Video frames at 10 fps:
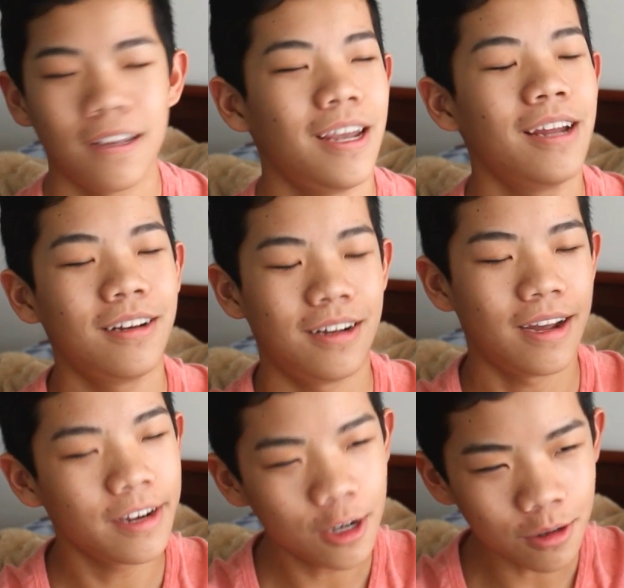And
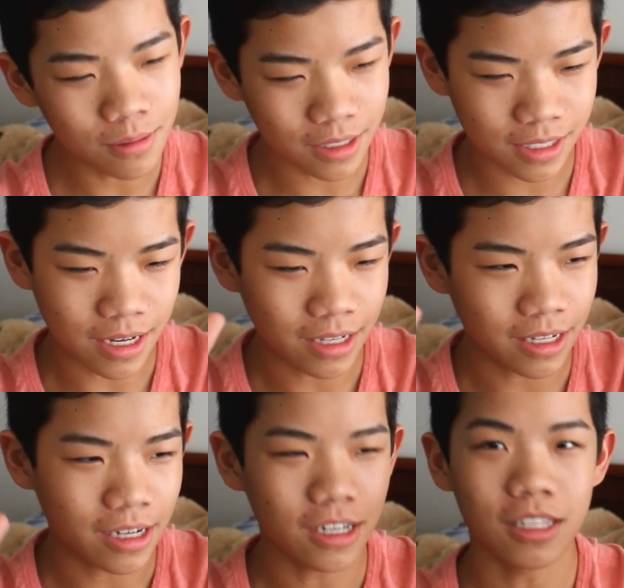I know it's not
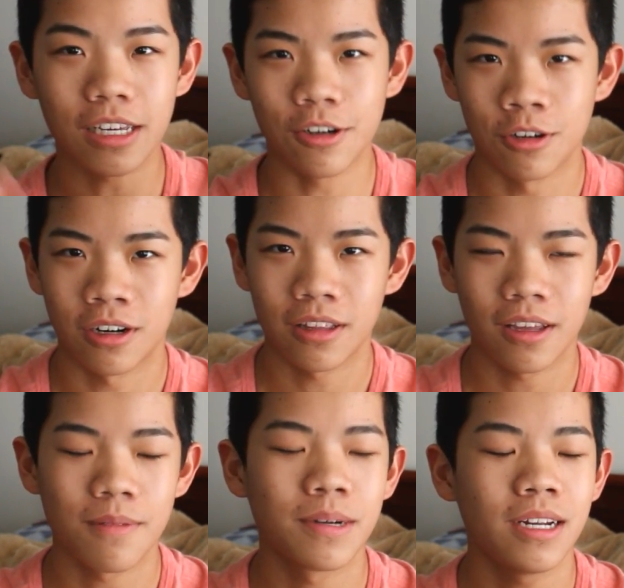like illegal or
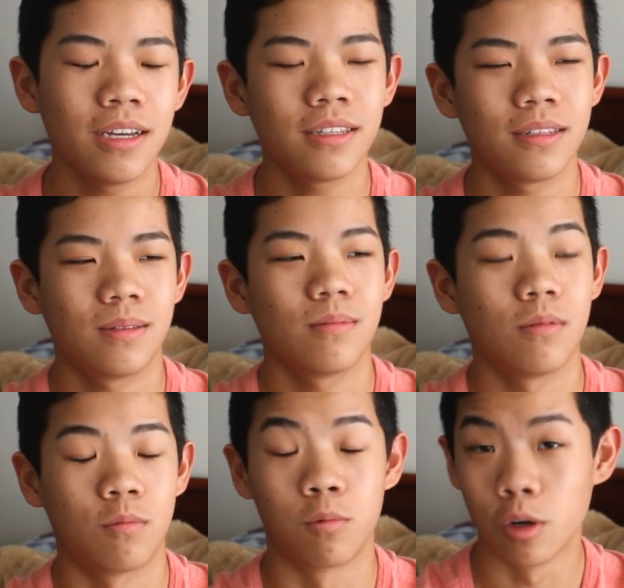anything, but it's
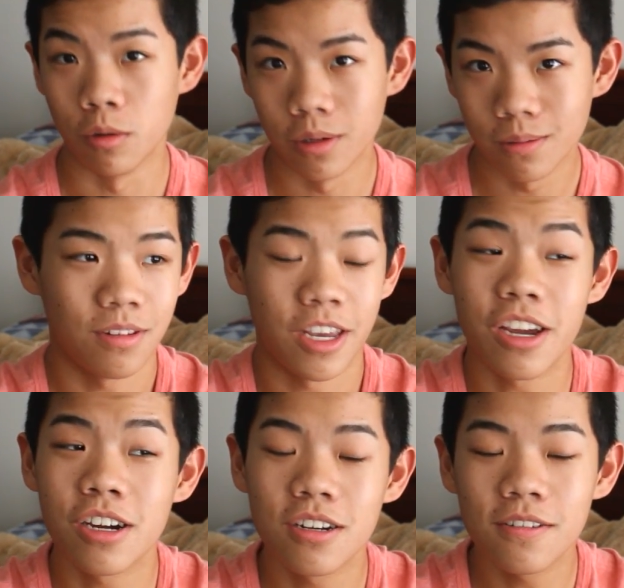rude. He
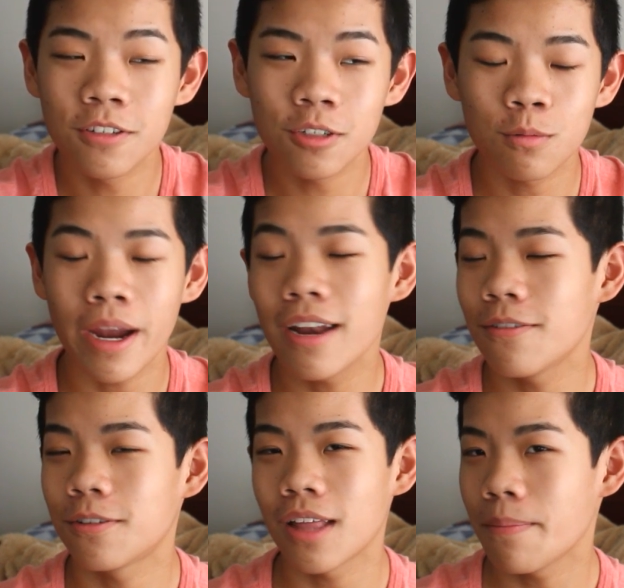could have just waited
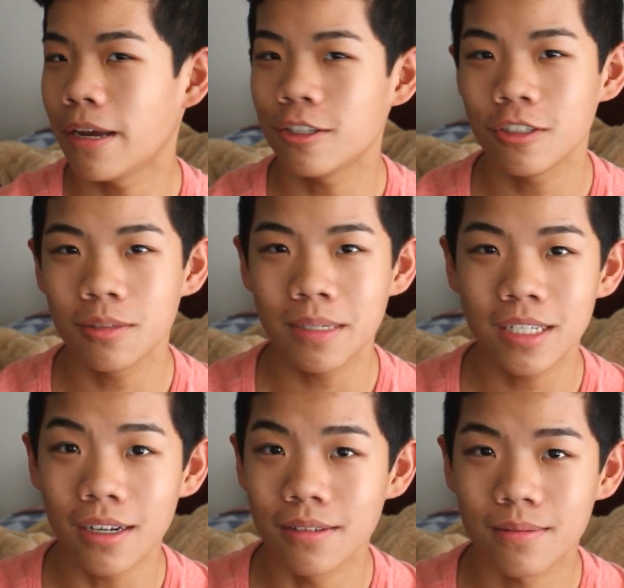for that patient to be
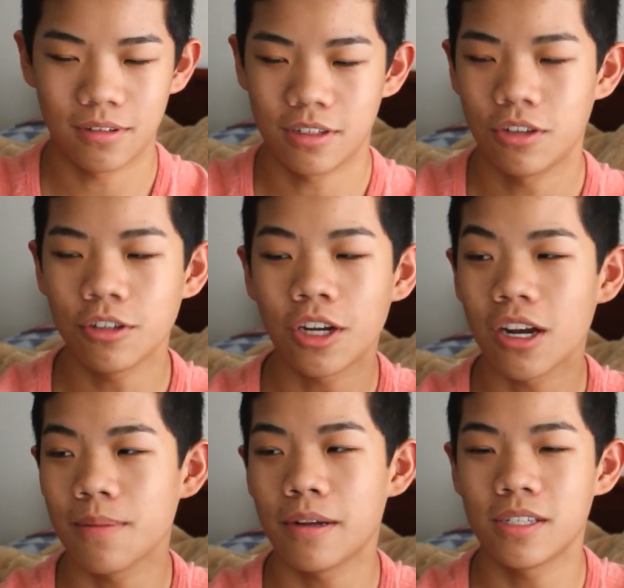done. So they're
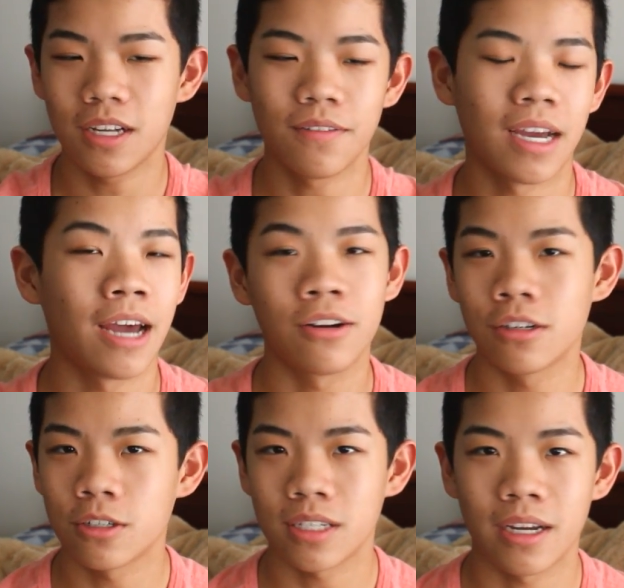talking about stuff that I don't
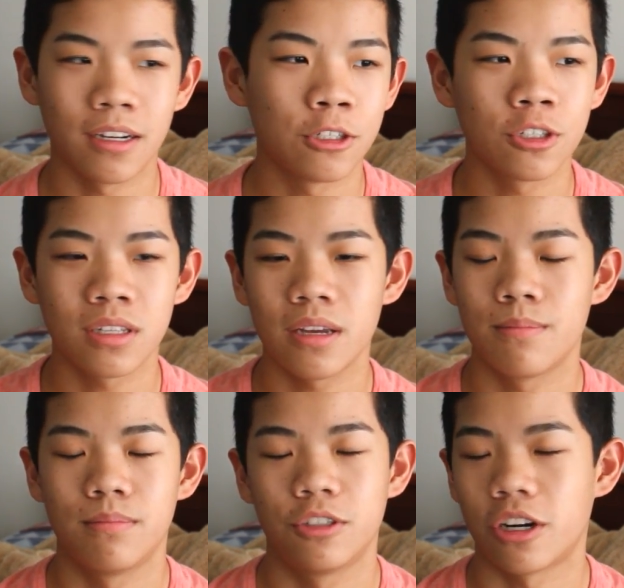understand. It's just like
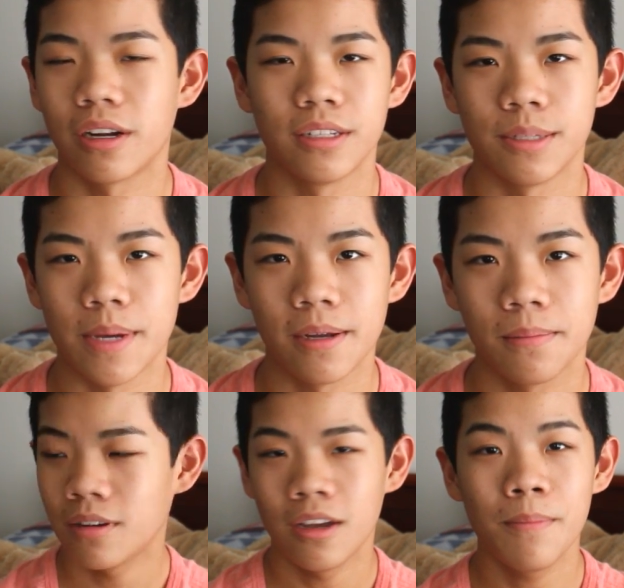jargon to me.
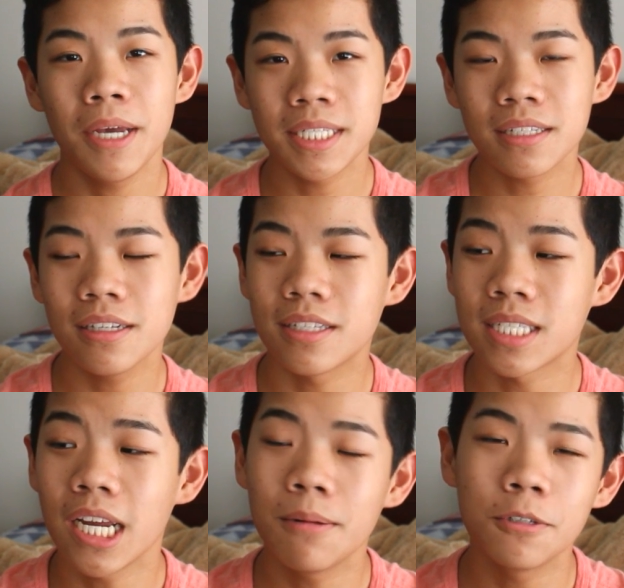And basically the
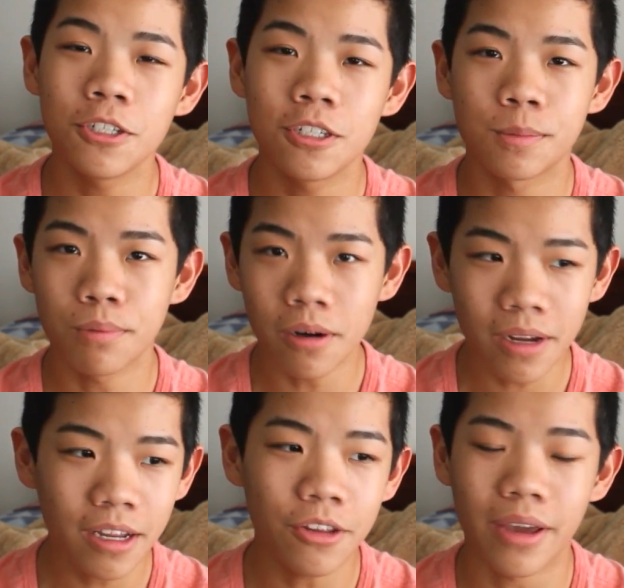sign-up machine is
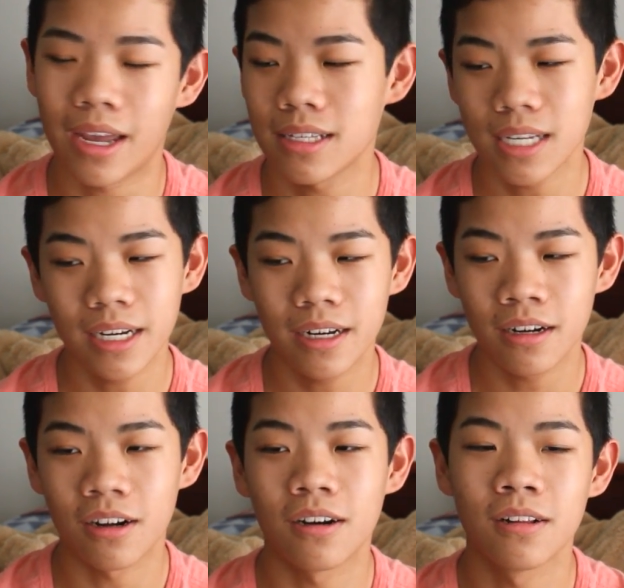broken. You can't sign it at
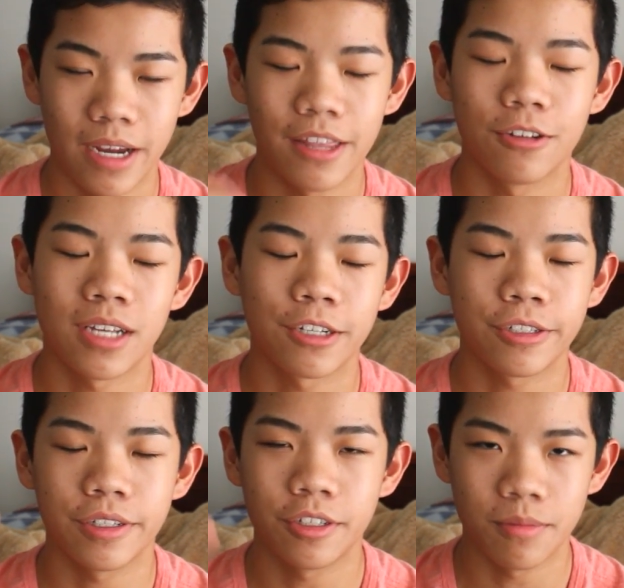all. And there's
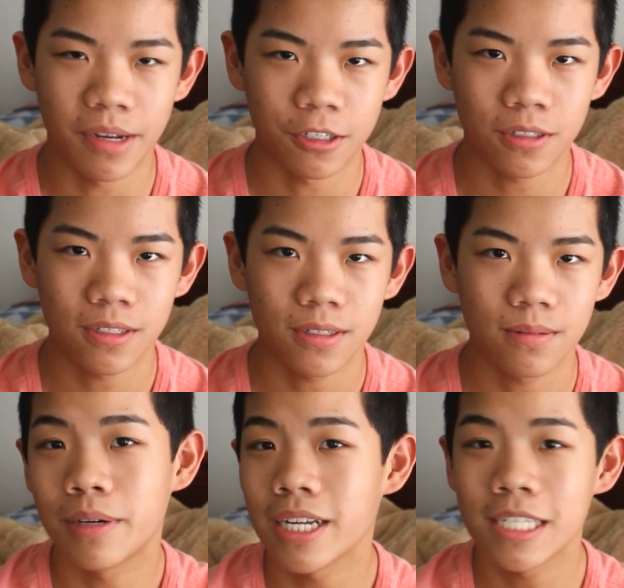actually 2 patients.
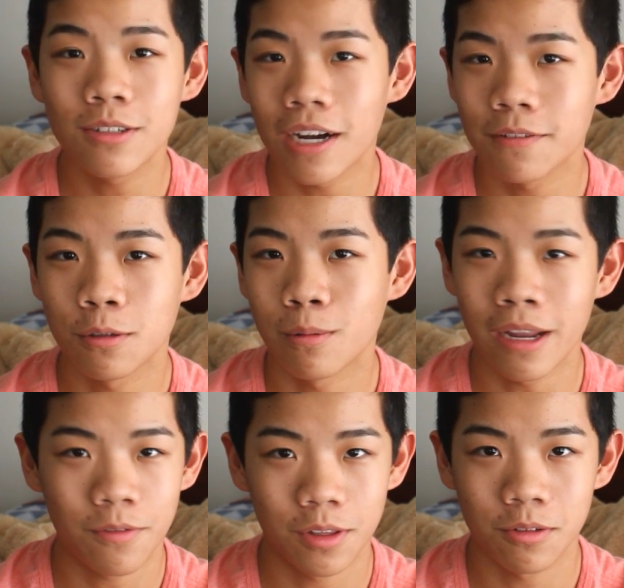But I still have to
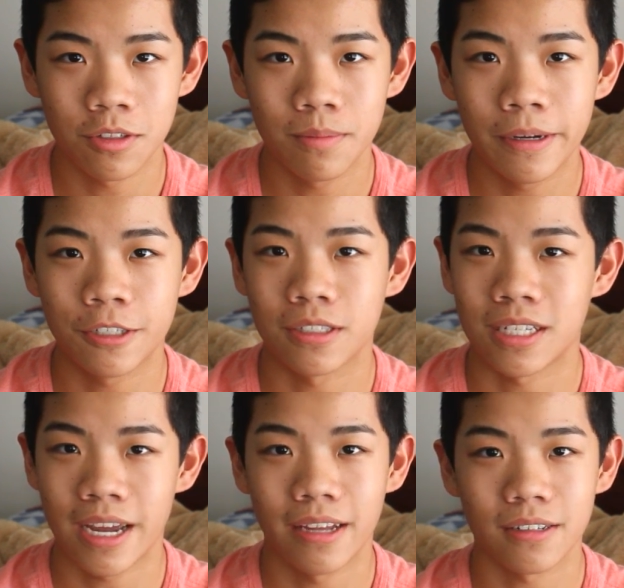wait for those 2 patients
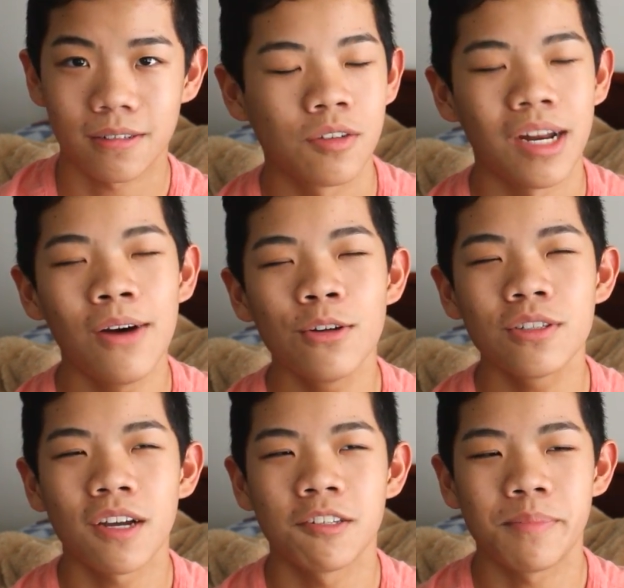to end. So now I
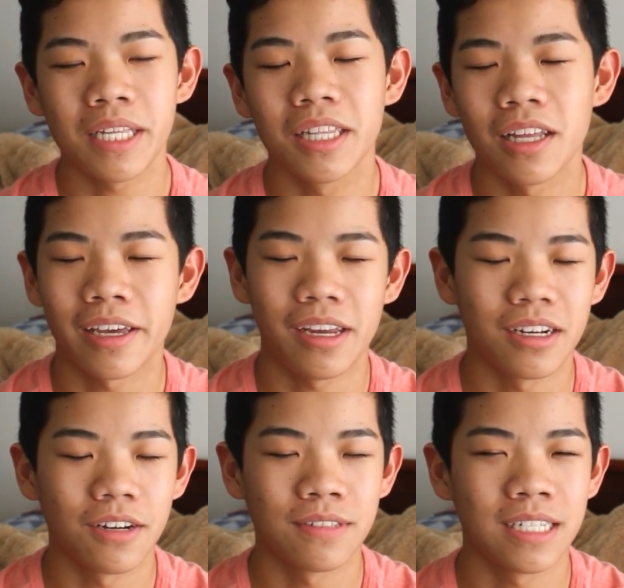just have to be lucky
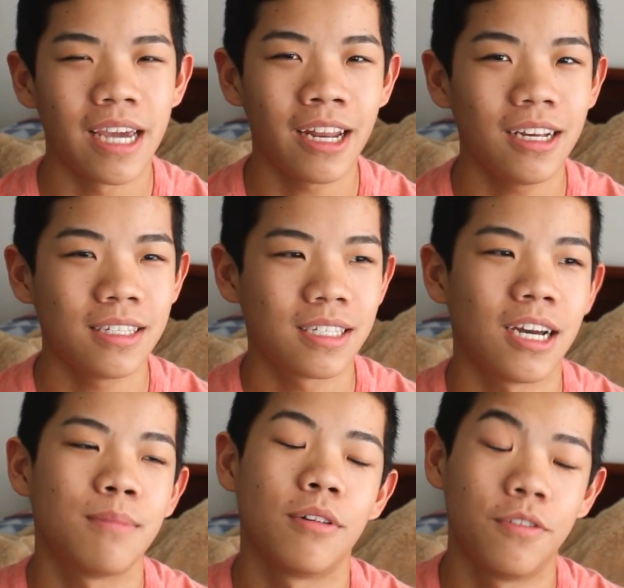enough to get
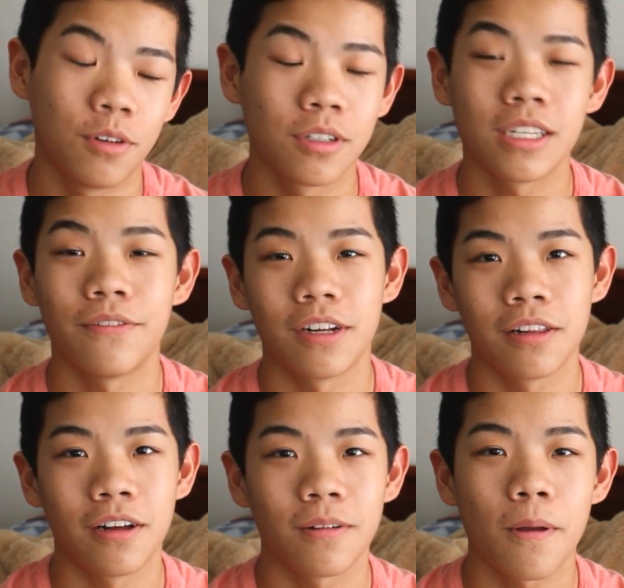inside before 7
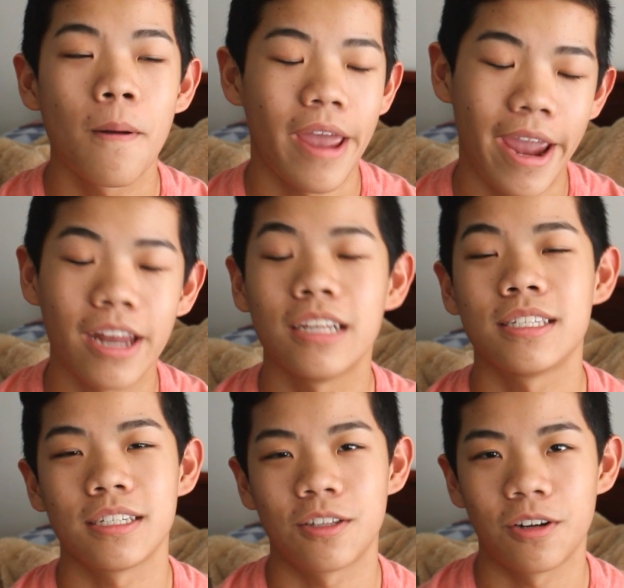o'clock. And it's
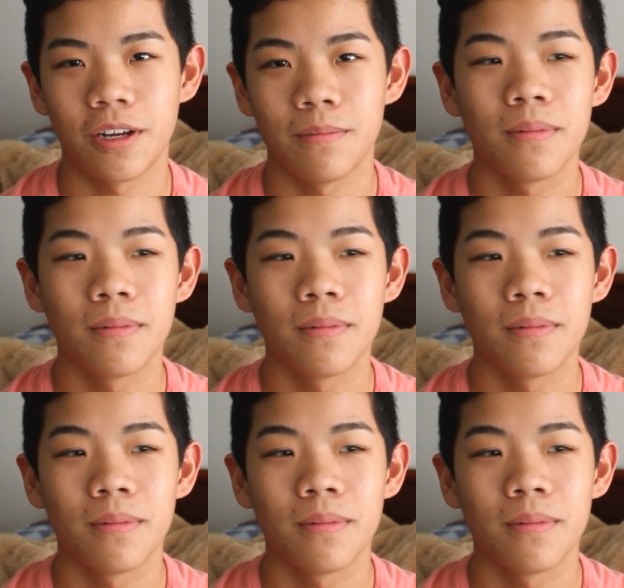6:30.